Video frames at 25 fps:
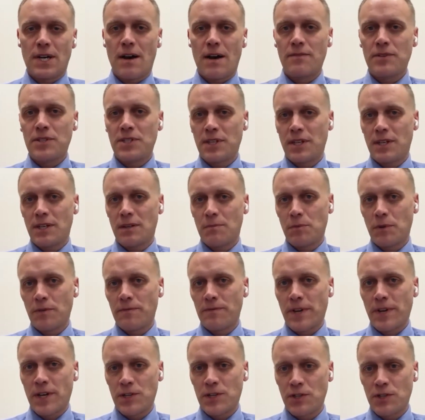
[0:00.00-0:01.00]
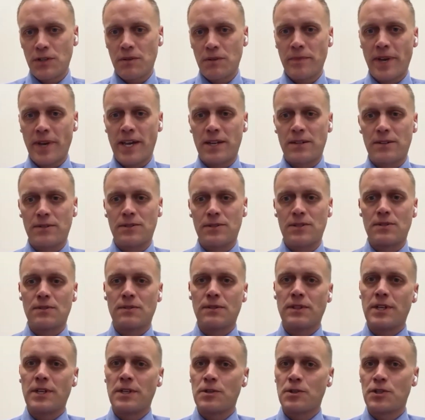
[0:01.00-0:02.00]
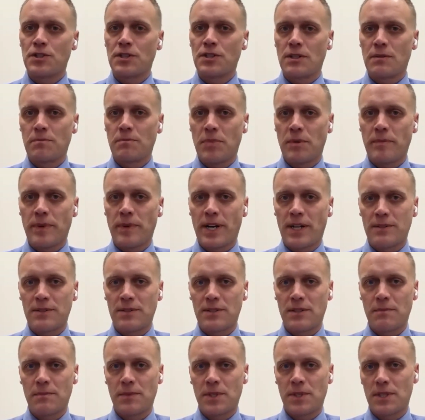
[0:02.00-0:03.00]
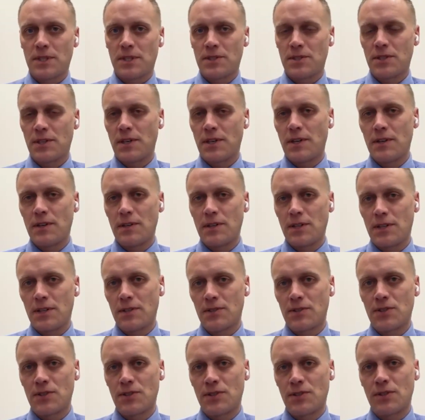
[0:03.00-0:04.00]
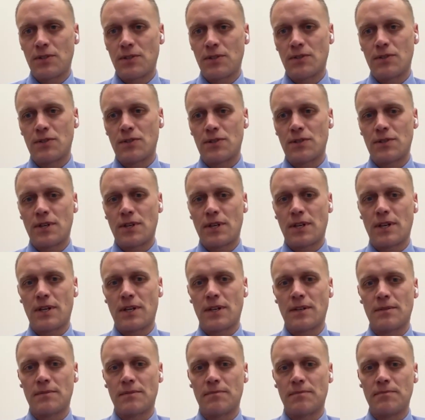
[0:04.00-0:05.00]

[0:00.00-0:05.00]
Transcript: obviously in a professional manner, to leadership about some of the security concerns.